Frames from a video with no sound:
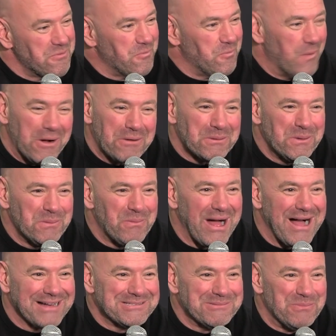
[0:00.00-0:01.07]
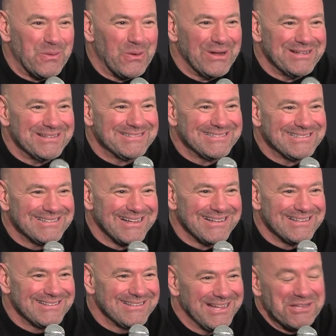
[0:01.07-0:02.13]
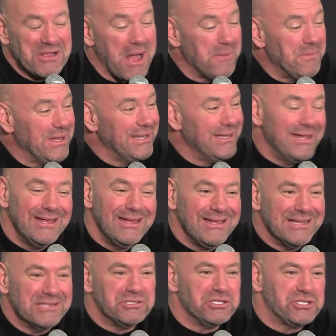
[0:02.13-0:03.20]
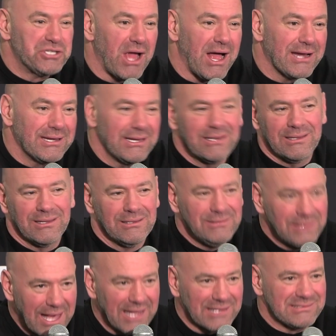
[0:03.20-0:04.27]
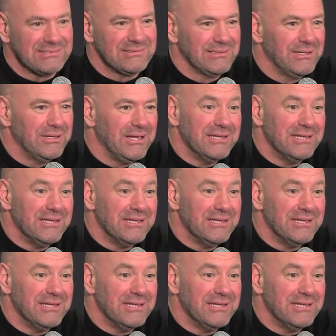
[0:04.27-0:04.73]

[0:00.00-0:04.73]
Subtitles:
Welcome to boxing, boys. I mean, is it shocking? Yes.